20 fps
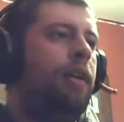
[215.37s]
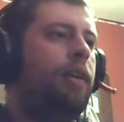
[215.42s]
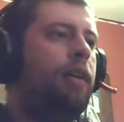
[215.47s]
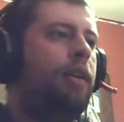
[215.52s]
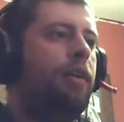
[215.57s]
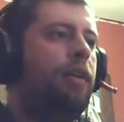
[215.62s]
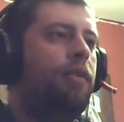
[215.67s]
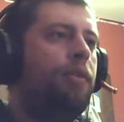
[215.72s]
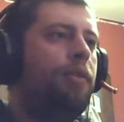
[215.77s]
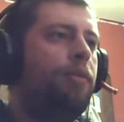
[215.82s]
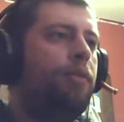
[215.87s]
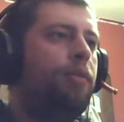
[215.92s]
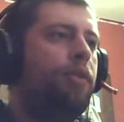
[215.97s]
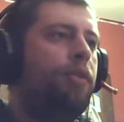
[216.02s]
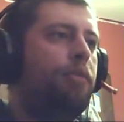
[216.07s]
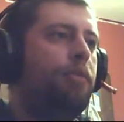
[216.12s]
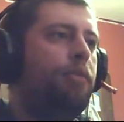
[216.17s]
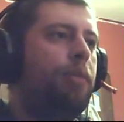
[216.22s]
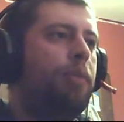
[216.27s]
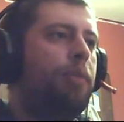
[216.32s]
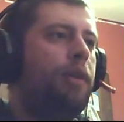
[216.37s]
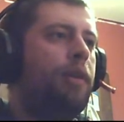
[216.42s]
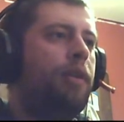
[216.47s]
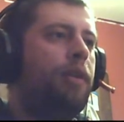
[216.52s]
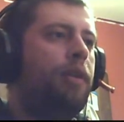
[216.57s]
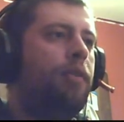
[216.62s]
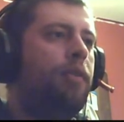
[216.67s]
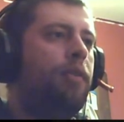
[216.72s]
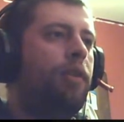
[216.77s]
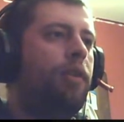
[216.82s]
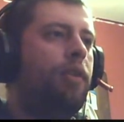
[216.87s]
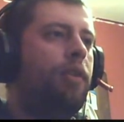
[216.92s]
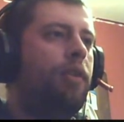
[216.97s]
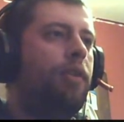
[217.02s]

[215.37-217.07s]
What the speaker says: and then something starts beating down the